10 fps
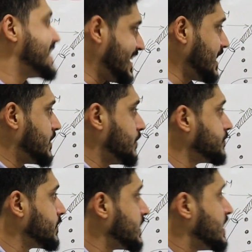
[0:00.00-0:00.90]

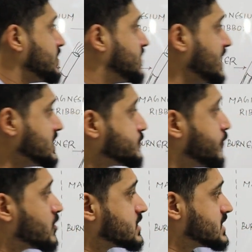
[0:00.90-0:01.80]
Now, these
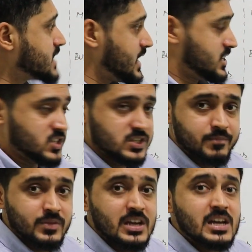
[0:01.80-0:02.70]
four states